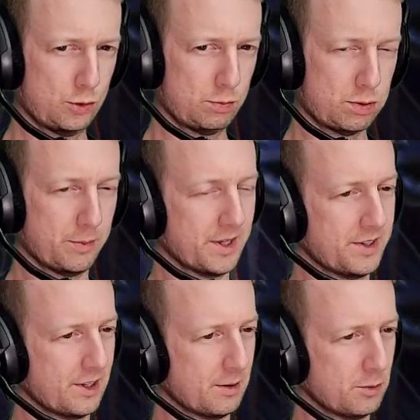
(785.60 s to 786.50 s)
Probably a
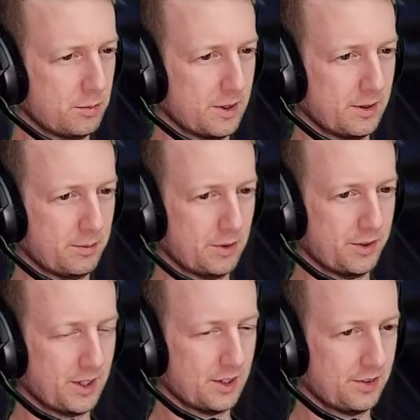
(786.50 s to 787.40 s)
terrible
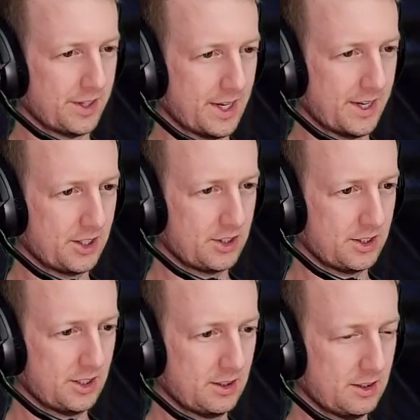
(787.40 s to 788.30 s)
build against that,
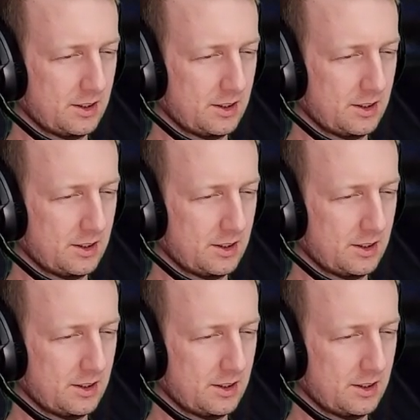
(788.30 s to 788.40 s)
actually.